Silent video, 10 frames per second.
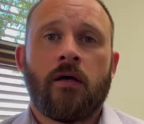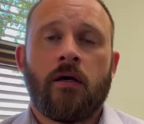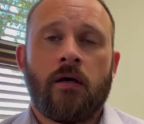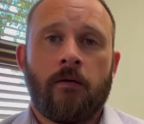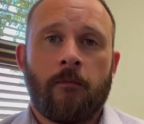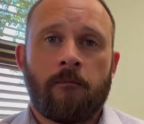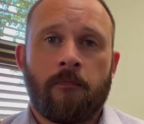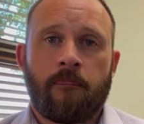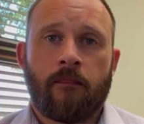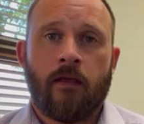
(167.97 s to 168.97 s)

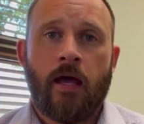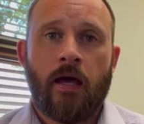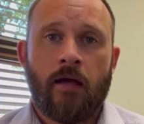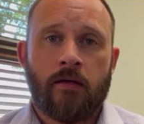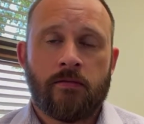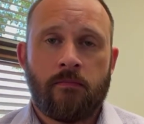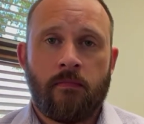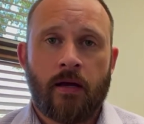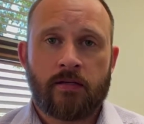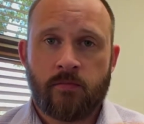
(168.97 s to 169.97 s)
um, had
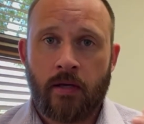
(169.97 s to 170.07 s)
I guess,